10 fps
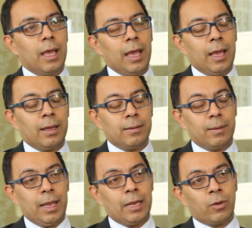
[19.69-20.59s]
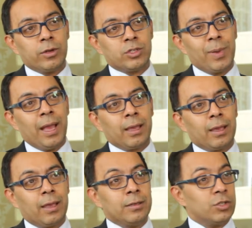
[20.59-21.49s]
uh, at Deutsche
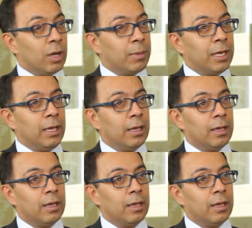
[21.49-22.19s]
Bank in Germany,